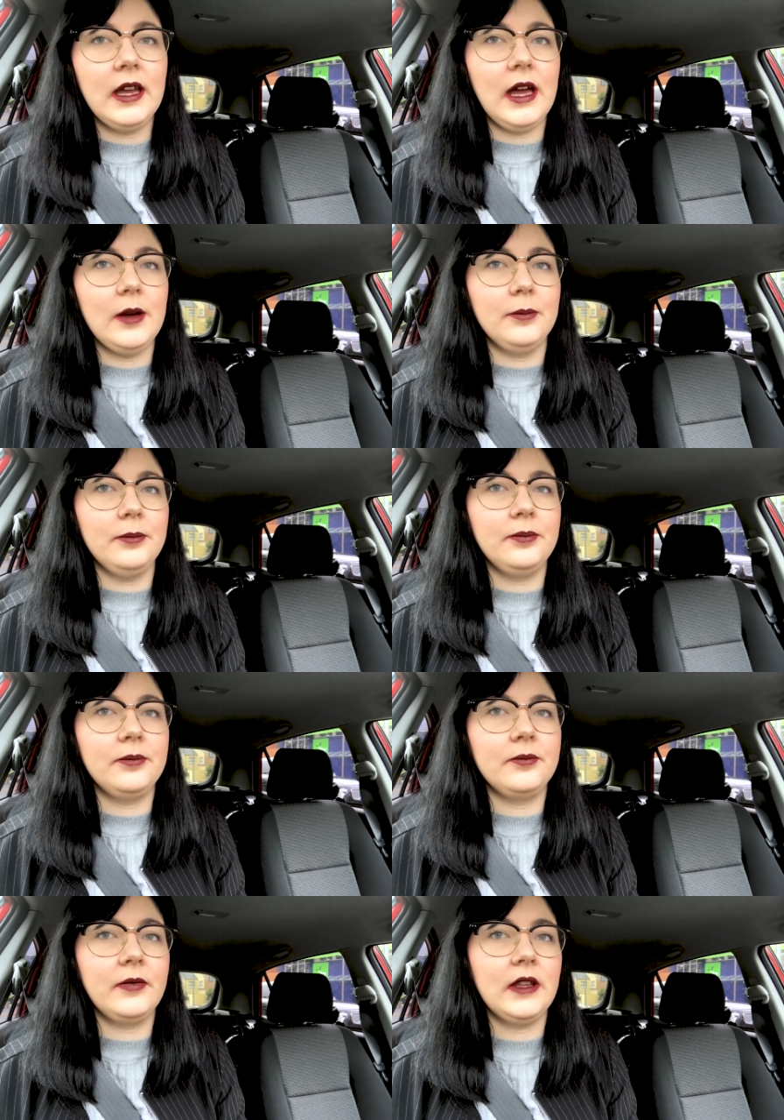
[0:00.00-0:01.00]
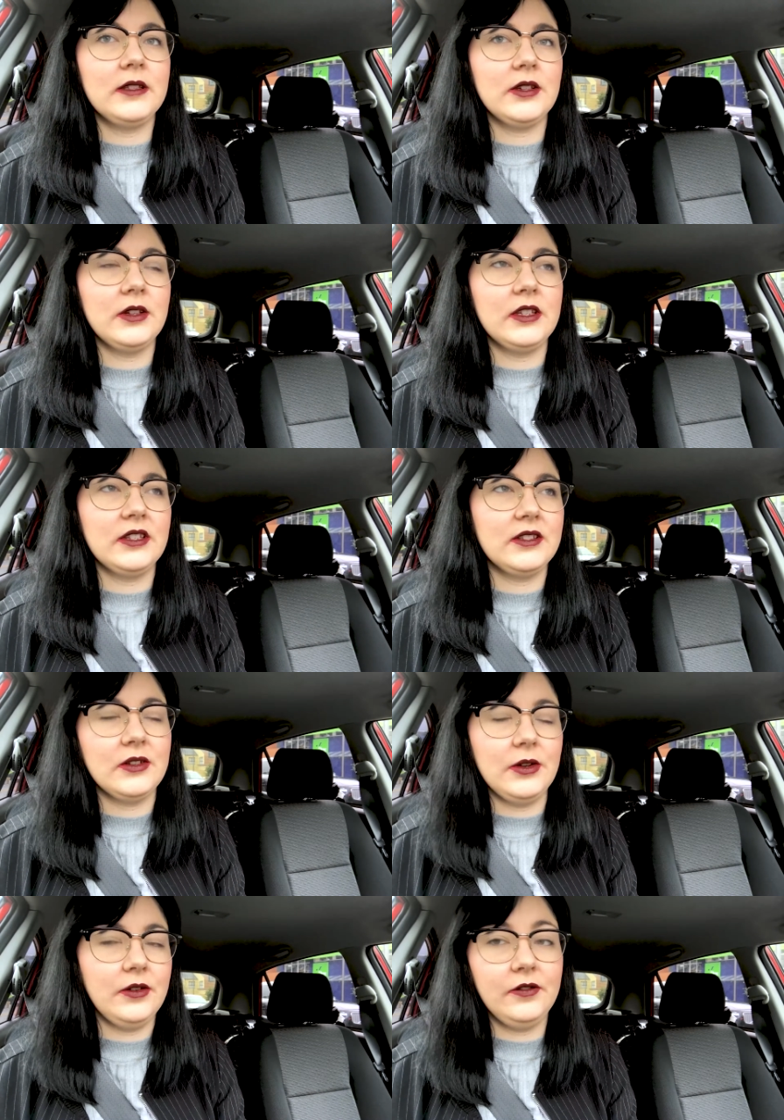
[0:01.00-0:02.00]
Um, so you can
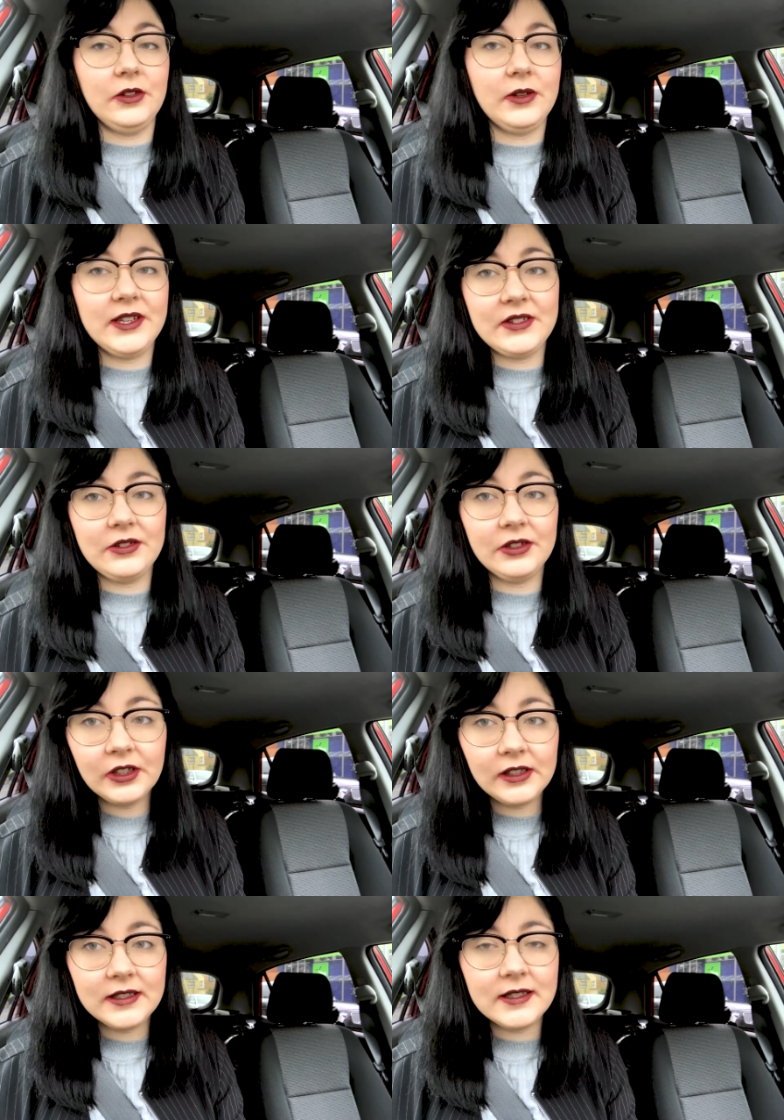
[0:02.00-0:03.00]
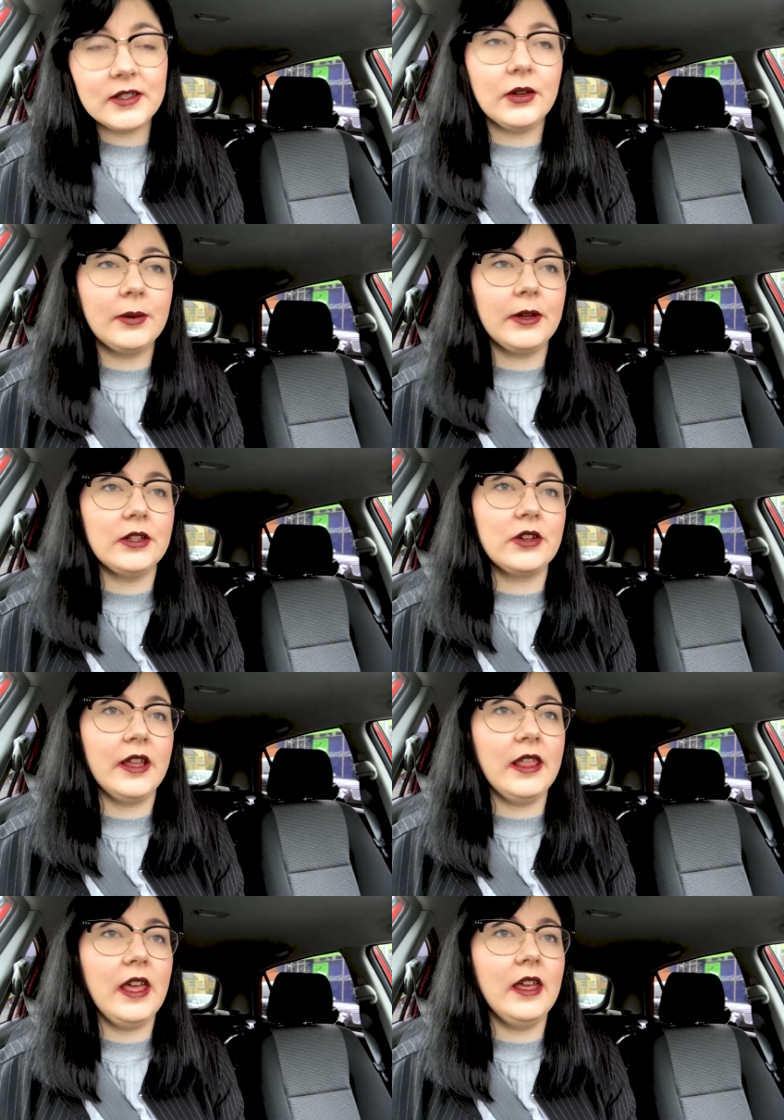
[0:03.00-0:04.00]
just earn a few extra dollars. So I'm going to
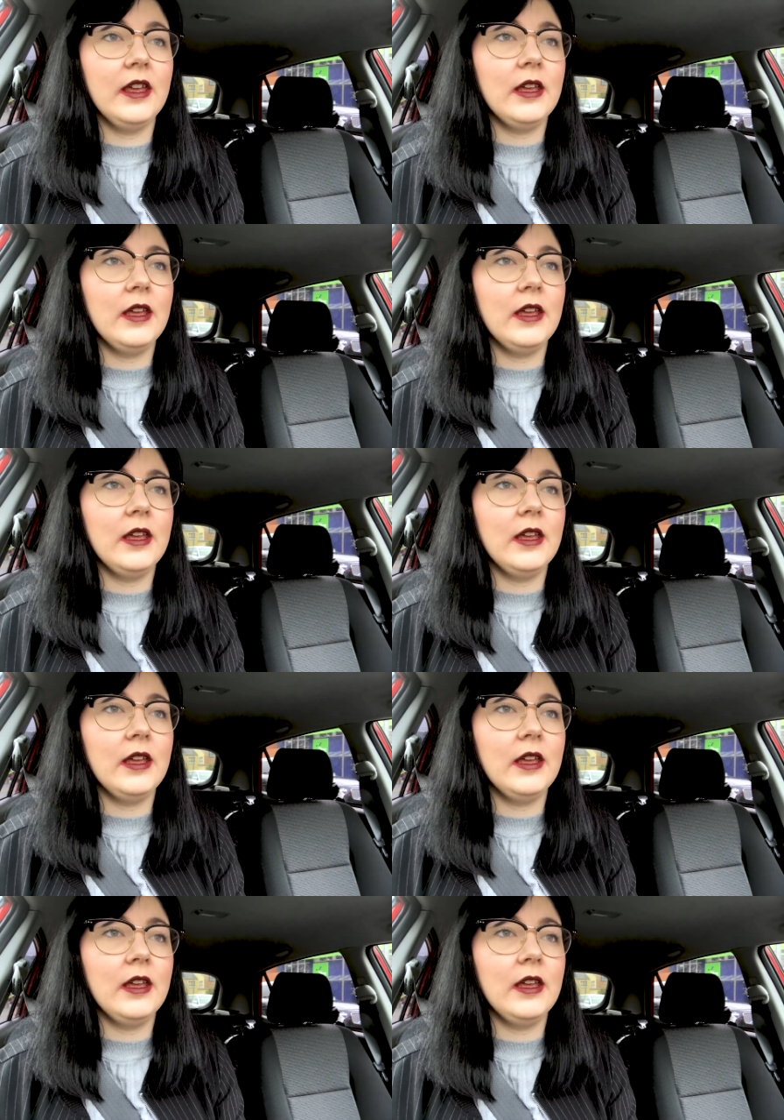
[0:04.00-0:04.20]
try that.